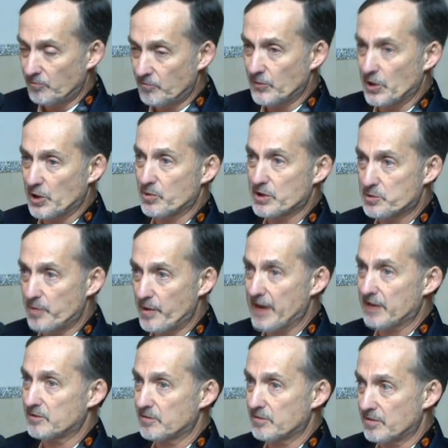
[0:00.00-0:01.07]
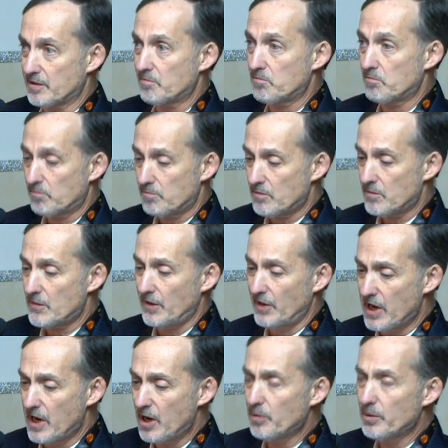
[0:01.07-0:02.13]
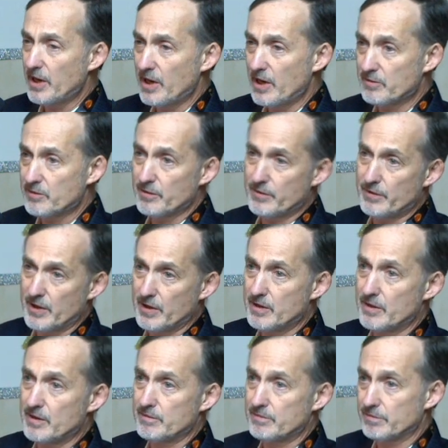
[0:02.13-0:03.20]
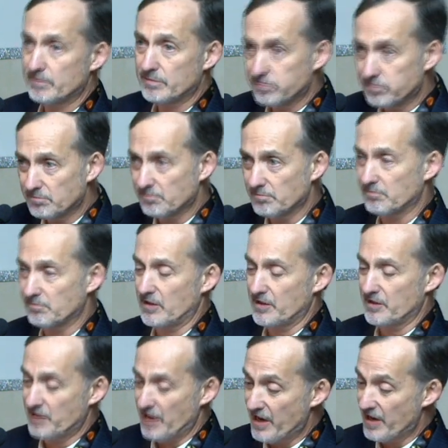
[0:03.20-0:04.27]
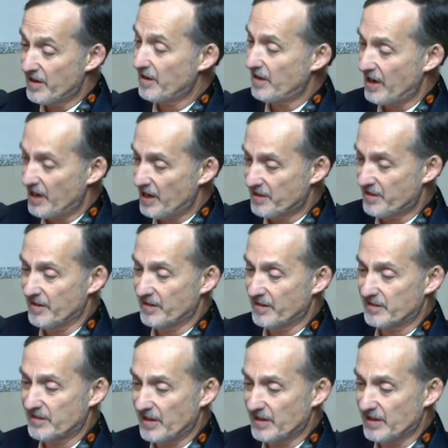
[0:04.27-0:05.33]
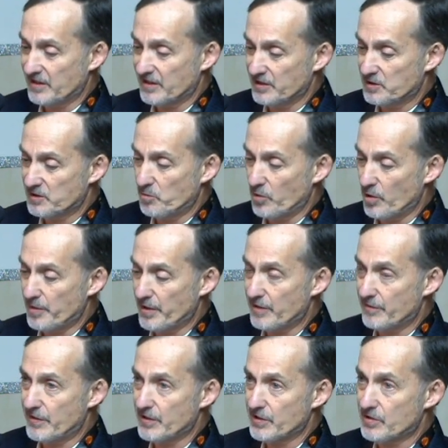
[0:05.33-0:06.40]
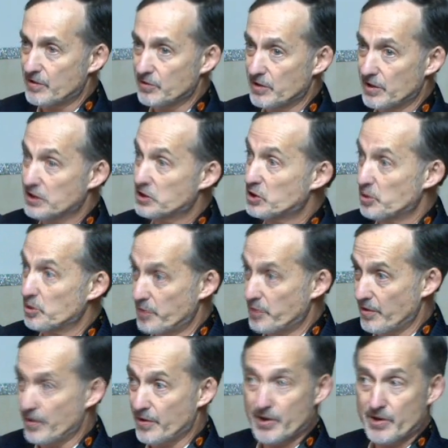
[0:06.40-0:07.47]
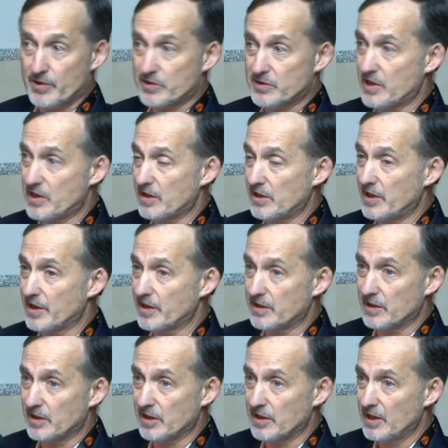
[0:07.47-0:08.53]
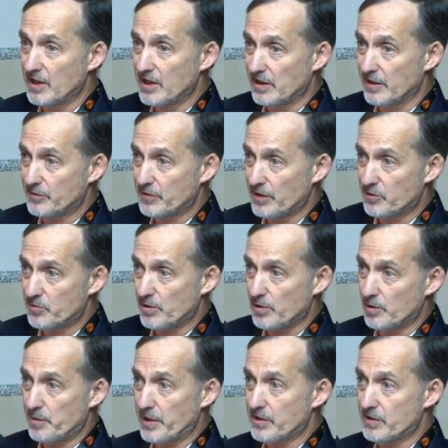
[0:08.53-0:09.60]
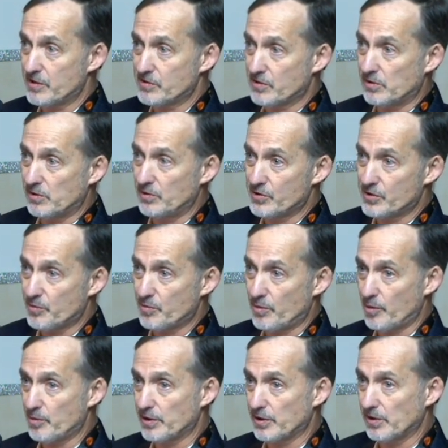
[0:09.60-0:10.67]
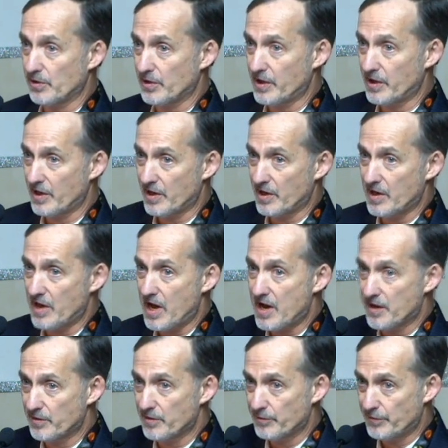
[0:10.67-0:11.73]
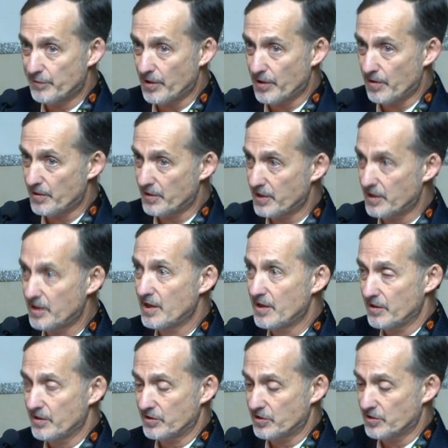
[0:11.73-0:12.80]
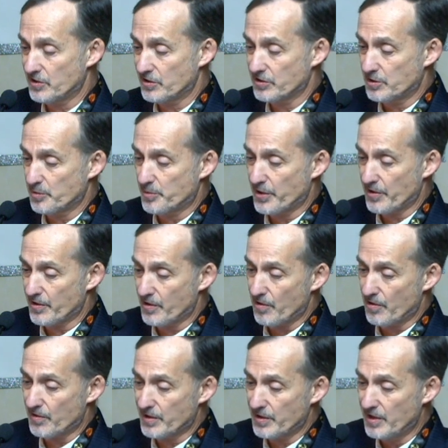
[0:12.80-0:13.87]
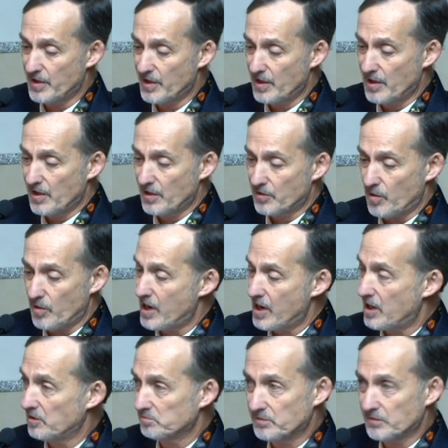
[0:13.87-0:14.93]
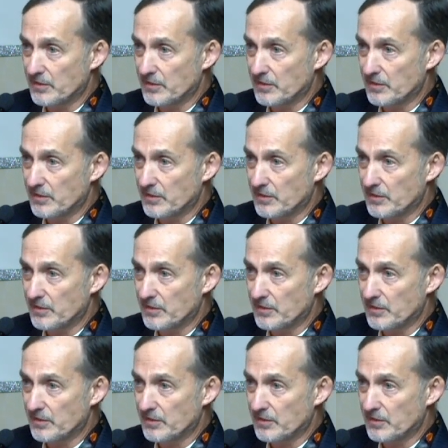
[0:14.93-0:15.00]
in respect, now we have definitive data. I think that it's more beneficial. It's superior. It's not like left atrial appendage occlusion where we're looking at a non-inferiority. This is a superiority trial.